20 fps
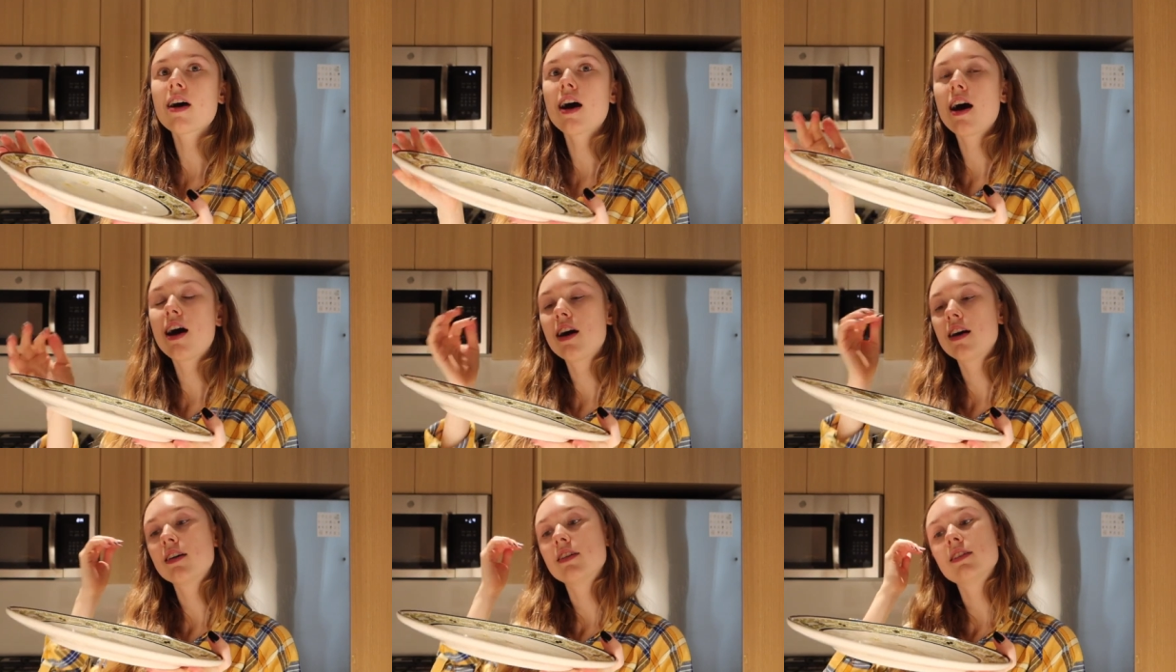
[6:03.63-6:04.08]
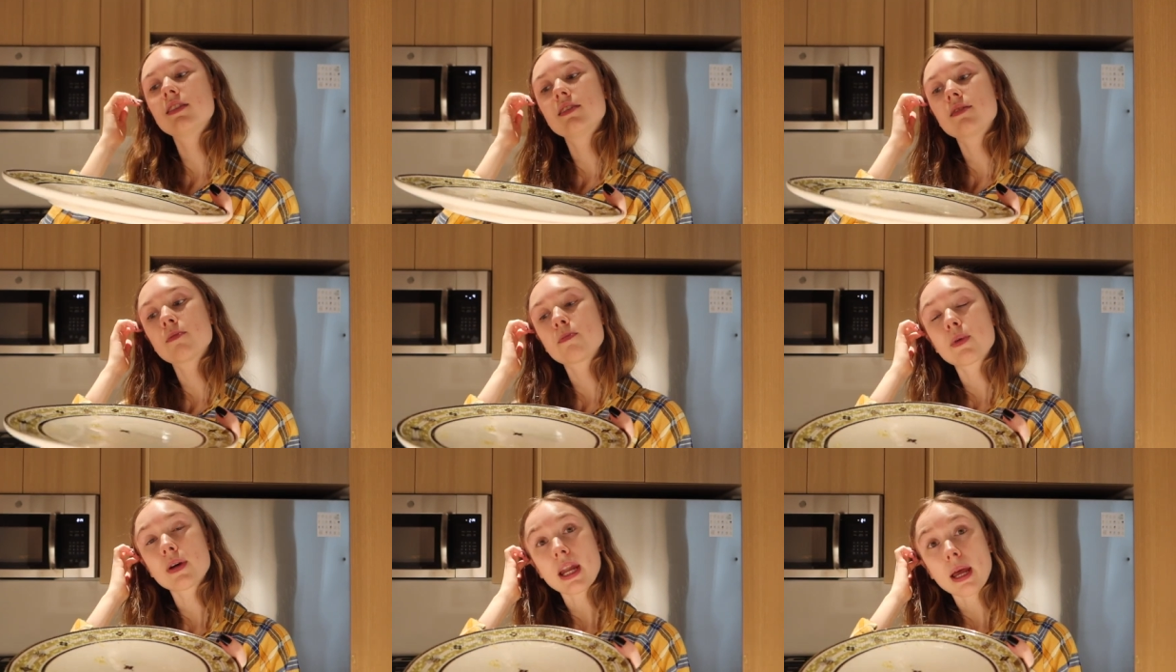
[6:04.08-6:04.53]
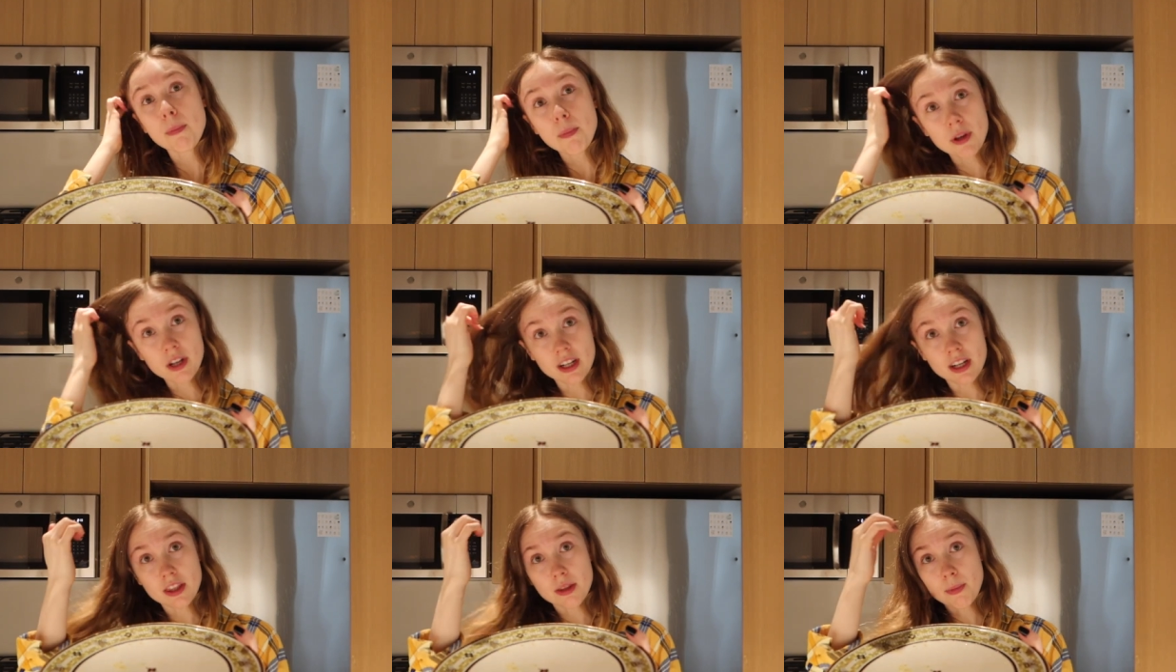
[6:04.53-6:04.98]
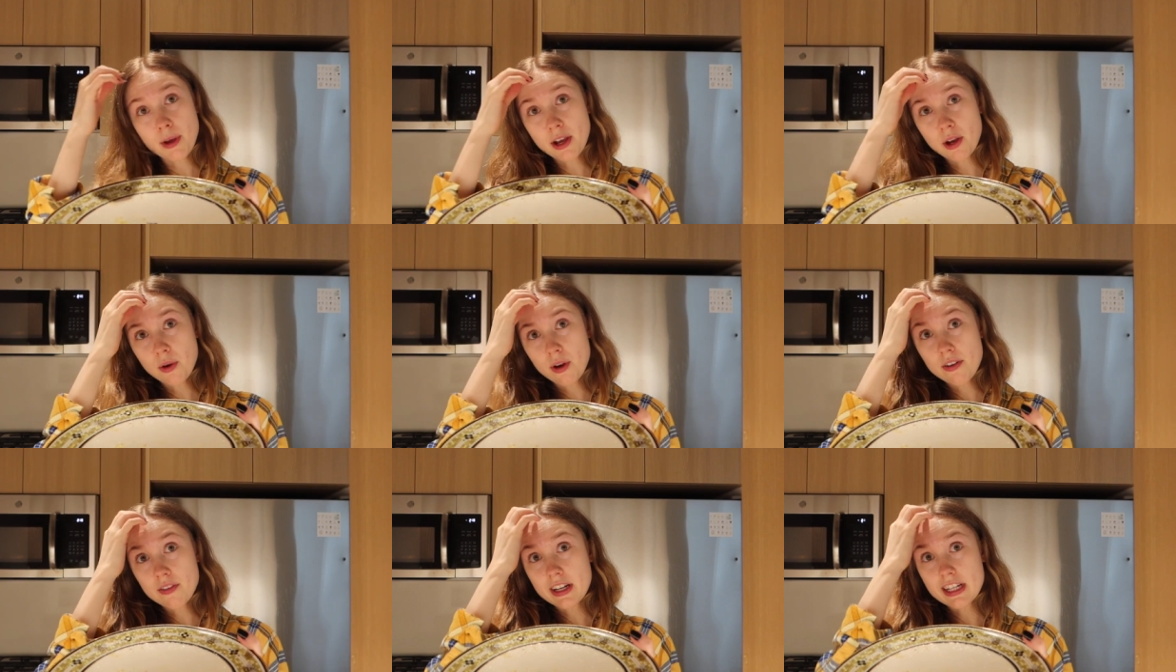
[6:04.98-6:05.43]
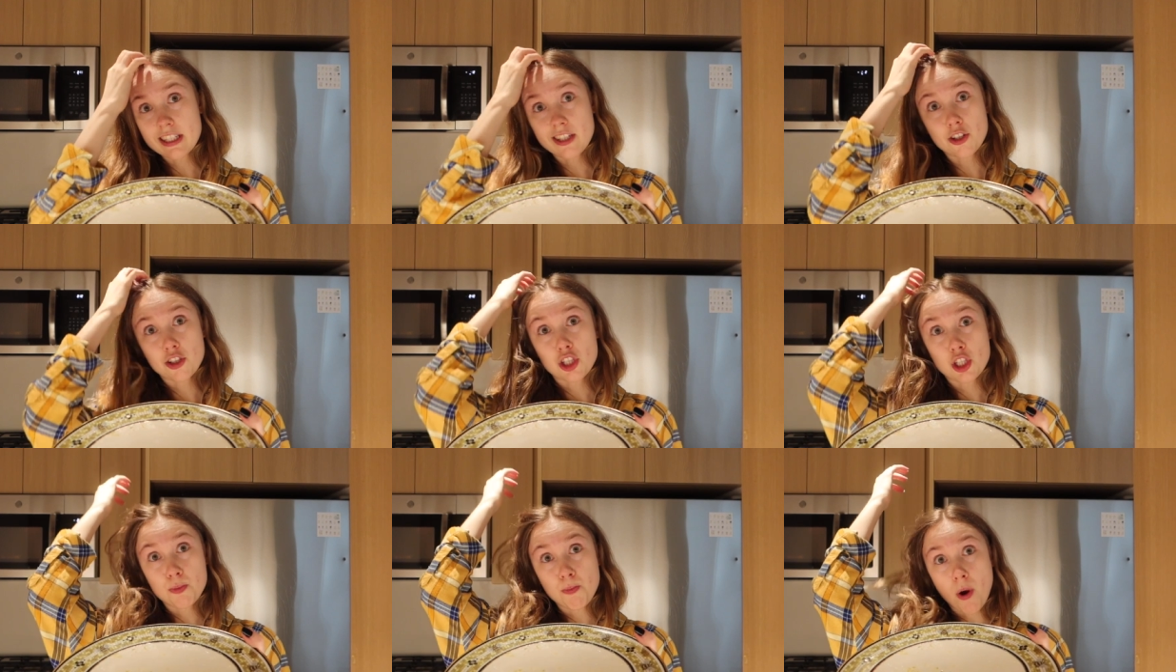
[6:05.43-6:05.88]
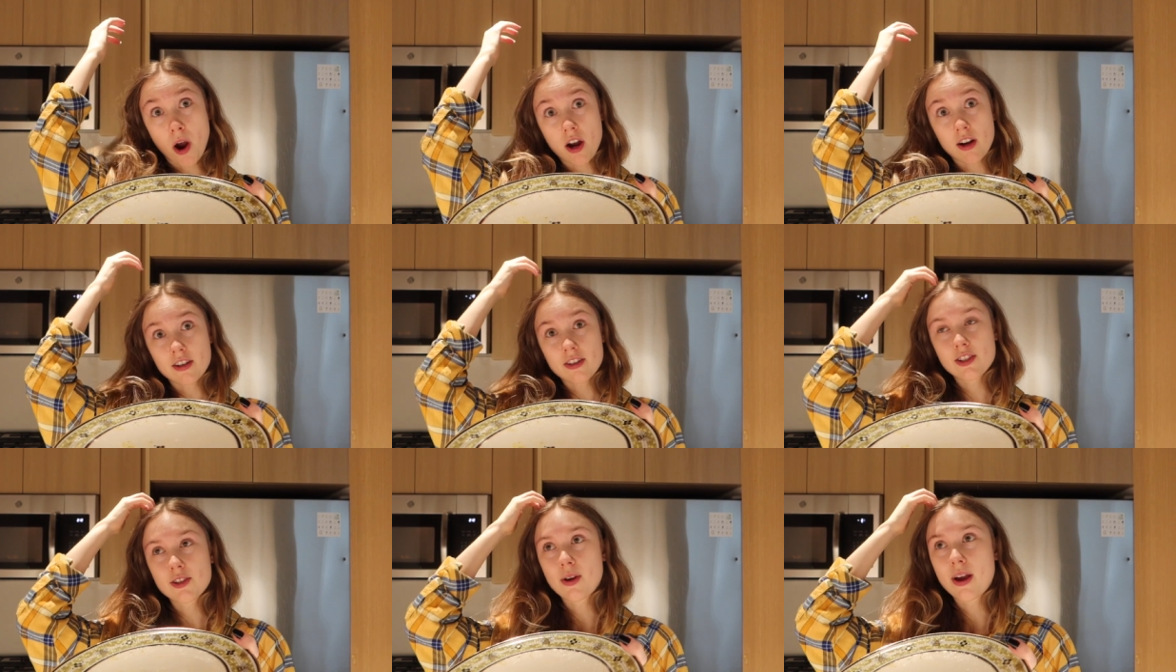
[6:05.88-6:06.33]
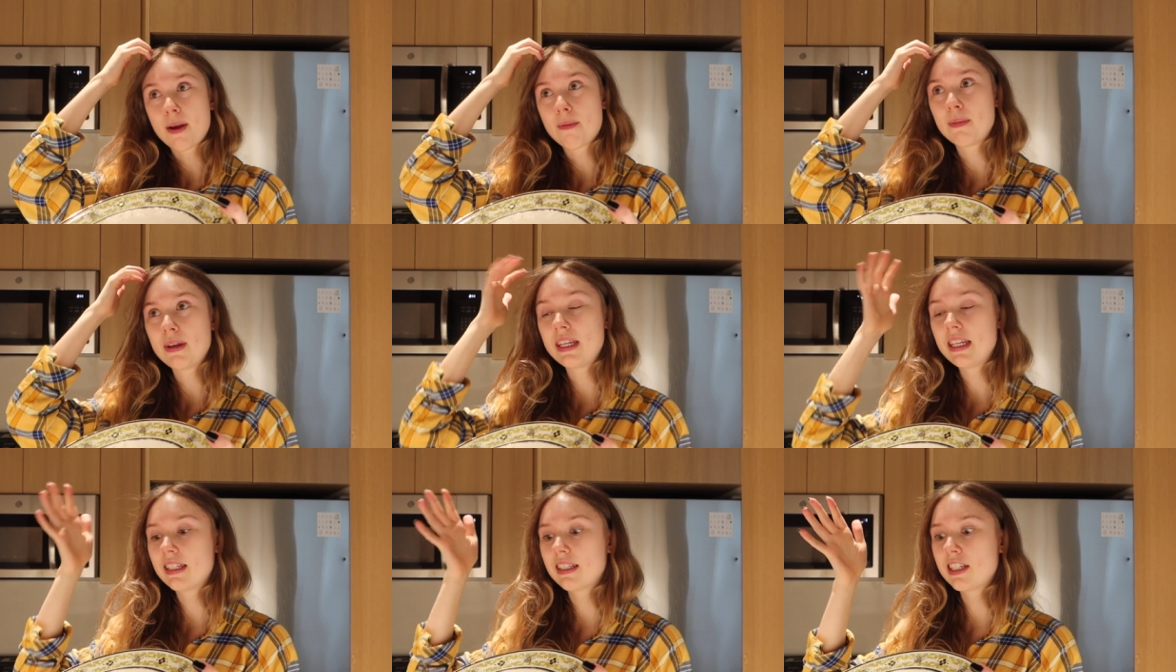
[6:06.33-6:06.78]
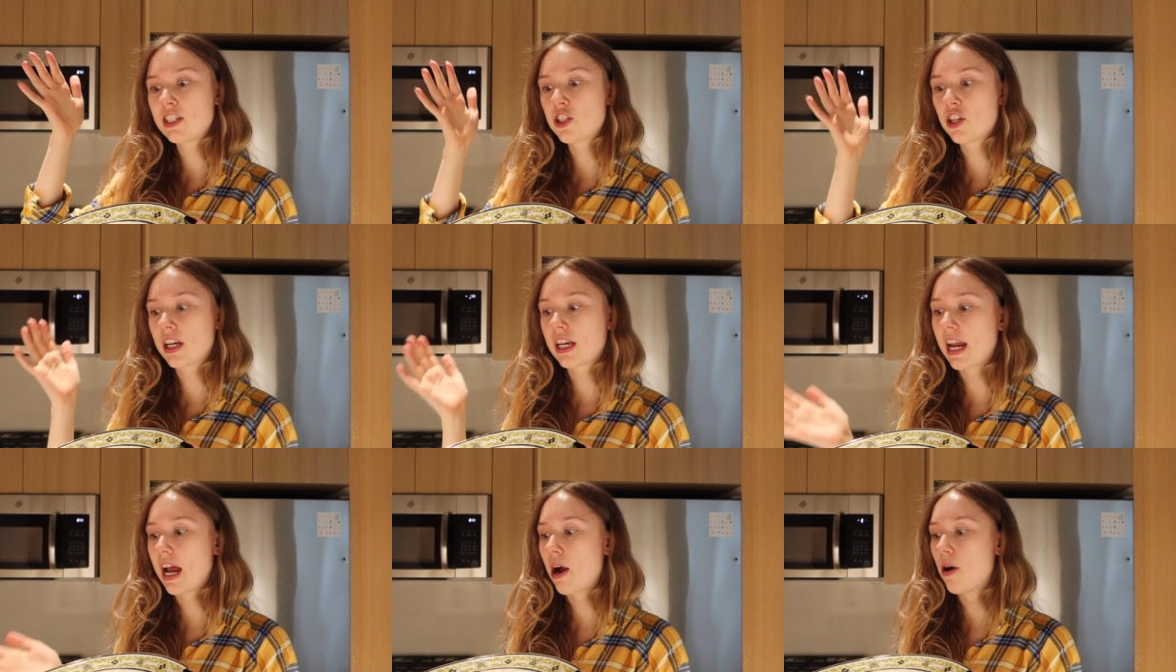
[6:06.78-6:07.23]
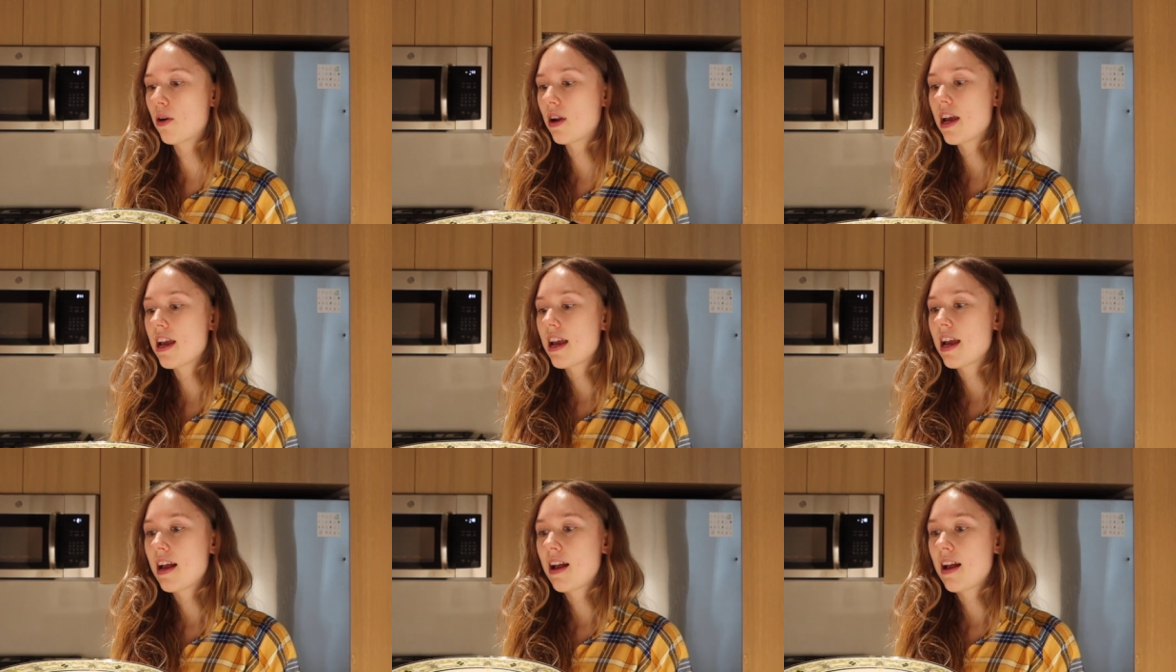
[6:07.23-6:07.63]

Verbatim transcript: um, but I put it in the microwave and I saw sparks, so I immediately took it out.